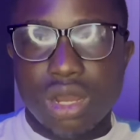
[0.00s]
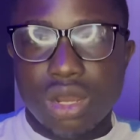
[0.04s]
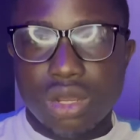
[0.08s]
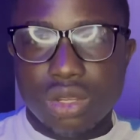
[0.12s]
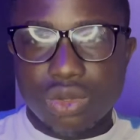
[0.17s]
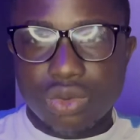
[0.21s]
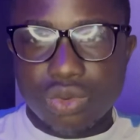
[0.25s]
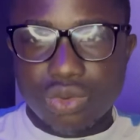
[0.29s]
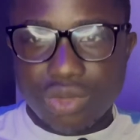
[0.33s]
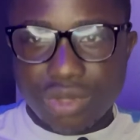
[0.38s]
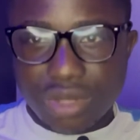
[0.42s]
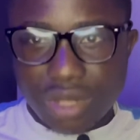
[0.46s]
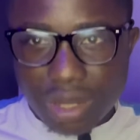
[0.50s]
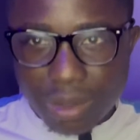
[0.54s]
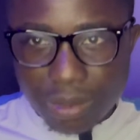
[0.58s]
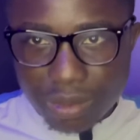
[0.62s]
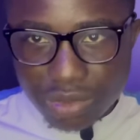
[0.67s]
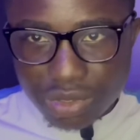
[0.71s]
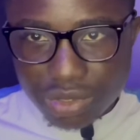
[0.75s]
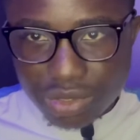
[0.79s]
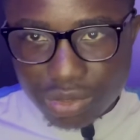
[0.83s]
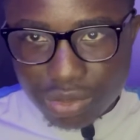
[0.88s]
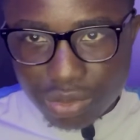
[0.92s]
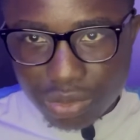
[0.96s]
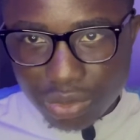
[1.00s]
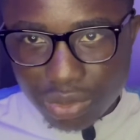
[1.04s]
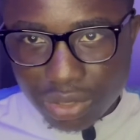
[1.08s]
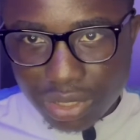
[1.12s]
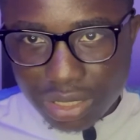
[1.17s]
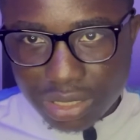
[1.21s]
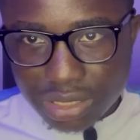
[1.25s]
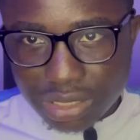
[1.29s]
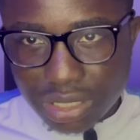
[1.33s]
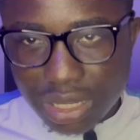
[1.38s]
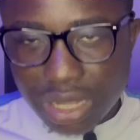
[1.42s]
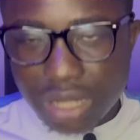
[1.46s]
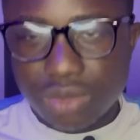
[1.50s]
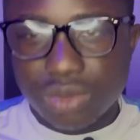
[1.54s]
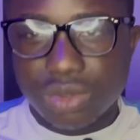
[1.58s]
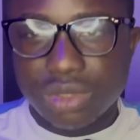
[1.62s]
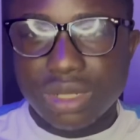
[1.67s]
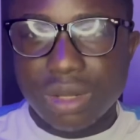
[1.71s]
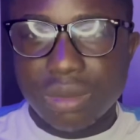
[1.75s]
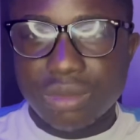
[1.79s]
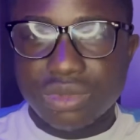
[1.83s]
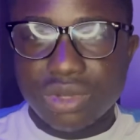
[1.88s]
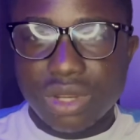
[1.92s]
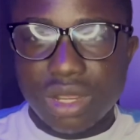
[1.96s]
you then to understand what
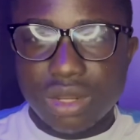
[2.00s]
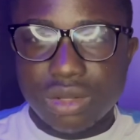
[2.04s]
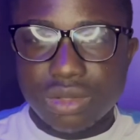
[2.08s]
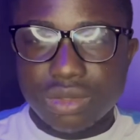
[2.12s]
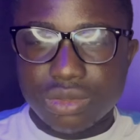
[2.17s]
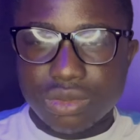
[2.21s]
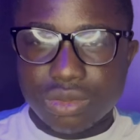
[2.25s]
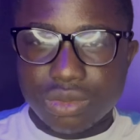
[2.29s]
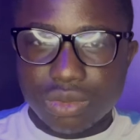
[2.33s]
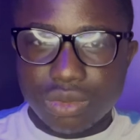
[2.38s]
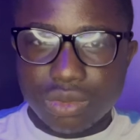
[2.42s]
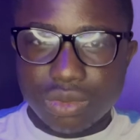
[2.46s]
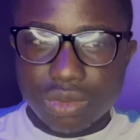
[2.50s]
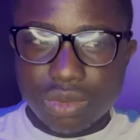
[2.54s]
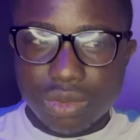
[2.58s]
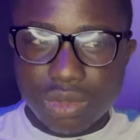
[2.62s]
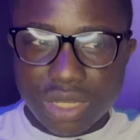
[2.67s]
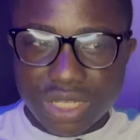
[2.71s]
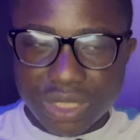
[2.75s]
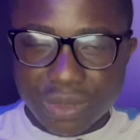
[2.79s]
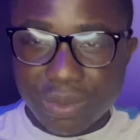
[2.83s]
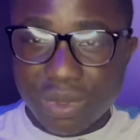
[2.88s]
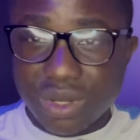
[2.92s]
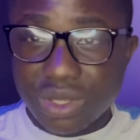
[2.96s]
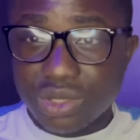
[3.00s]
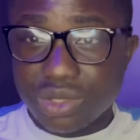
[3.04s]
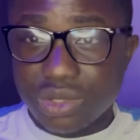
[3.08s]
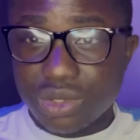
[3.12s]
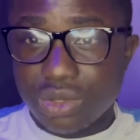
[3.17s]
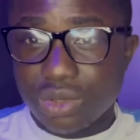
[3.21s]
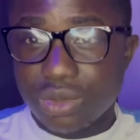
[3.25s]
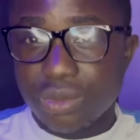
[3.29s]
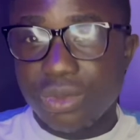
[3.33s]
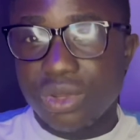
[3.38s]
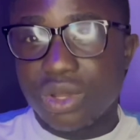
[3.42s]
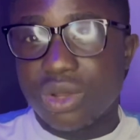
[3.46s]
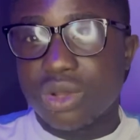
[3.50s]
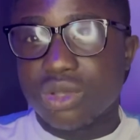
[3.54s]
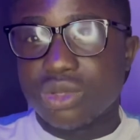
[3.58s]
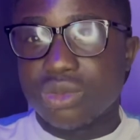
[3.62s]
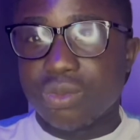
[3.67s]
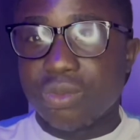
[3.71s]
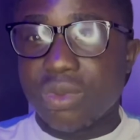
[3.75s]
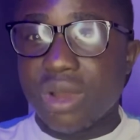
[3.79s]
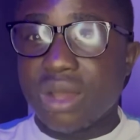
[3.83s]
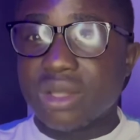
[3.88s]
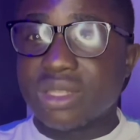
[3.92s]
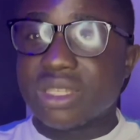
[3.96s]
I'm trying to explain to you, because
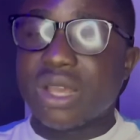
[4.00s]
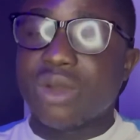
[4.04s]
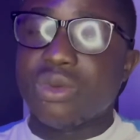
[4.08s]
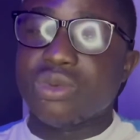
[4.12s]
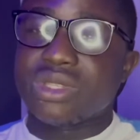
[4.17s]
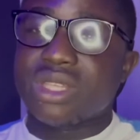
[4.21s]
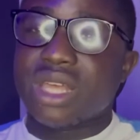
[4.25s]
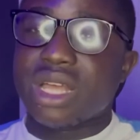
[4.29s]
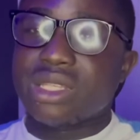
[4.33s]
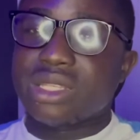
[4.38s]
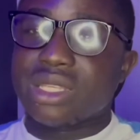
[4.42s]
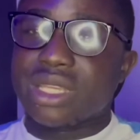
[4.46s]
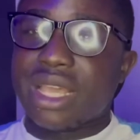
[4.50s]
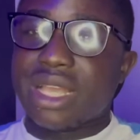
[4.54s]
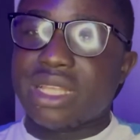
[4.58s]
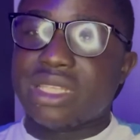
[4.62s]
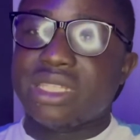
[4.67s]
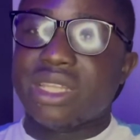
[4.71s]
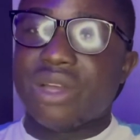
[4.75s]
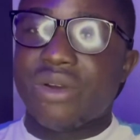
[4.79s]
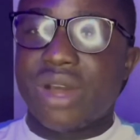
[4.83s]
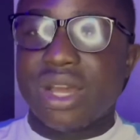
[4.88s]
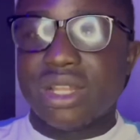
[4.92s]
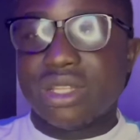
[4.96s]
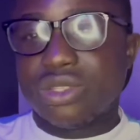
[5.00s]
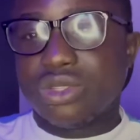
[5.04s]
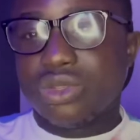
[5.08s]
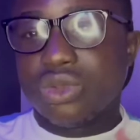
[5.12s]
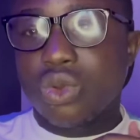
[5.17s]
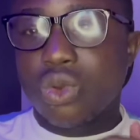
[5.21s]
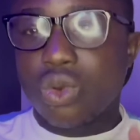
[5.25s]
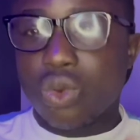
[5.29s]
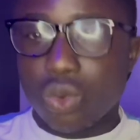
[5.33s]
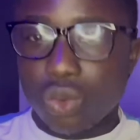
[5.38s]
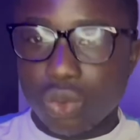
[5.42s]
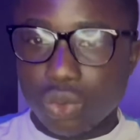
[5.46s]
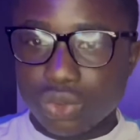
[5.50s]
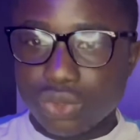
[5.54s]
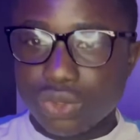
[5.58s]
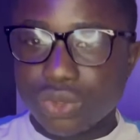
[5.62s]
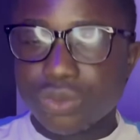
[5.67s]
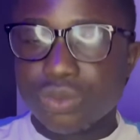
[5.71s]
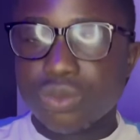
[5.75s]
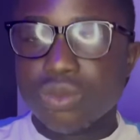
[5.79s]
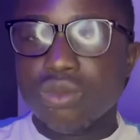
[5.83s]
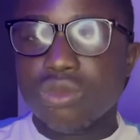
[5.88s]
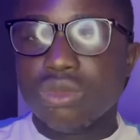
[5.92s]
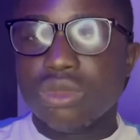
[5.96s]
by the time we start getting our little code,
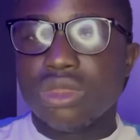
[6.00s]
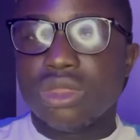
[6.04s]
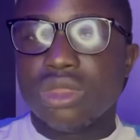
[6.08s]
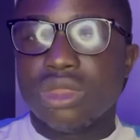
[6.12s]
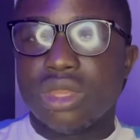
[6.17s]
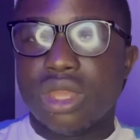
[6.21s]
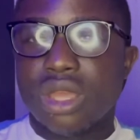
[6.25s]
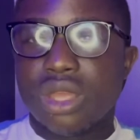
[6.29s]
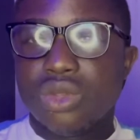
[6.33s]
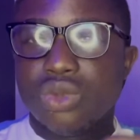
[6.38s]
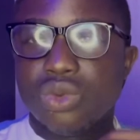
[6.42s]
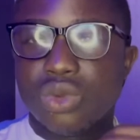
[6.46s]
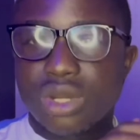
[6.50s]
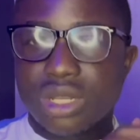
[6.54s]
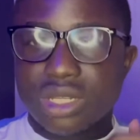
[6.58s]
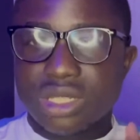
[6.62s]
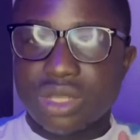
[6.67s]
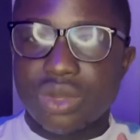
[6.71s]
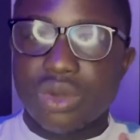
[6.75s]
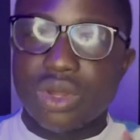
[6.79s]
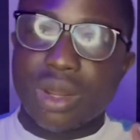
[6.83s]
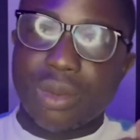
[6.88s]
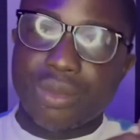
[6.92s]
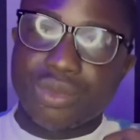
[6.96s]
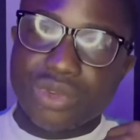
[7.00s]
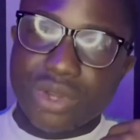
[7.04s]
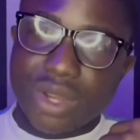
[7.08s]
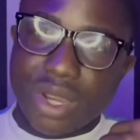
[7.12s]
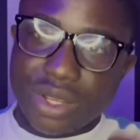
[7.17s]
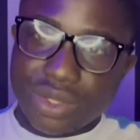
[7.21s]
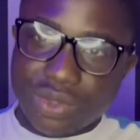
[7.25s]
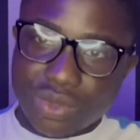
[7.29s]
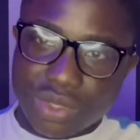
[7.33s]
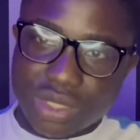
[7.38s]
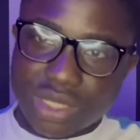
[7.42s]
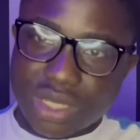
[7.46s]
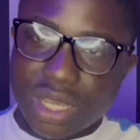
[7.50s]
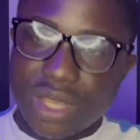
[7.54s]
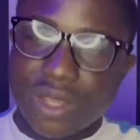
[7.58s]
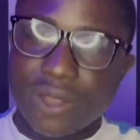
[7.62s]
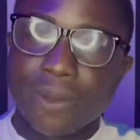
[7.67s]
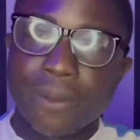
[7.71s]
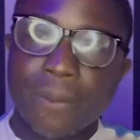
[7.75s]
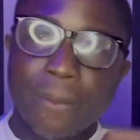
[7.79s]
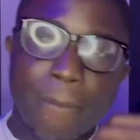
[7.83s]
then you understand what I'm trying to say.